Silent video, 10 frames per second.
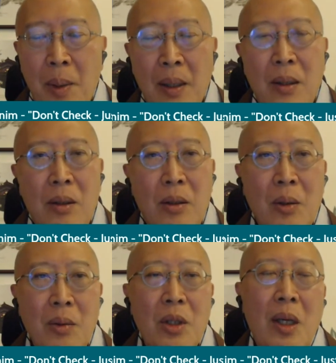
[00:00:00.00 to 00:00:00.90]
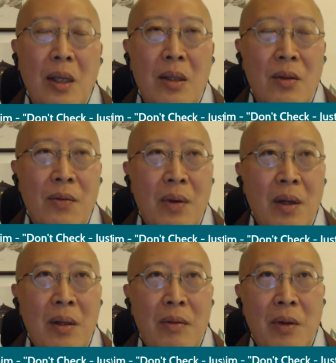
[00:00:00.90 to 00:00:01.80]
But don't check is
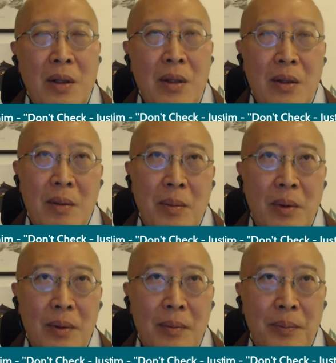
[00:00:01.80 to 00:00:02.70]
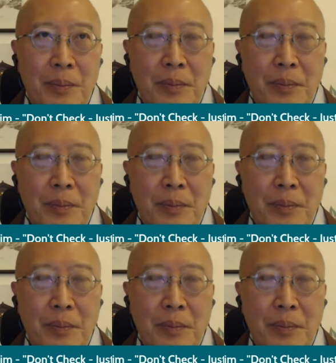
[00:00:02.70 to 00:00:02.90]
very, very simple.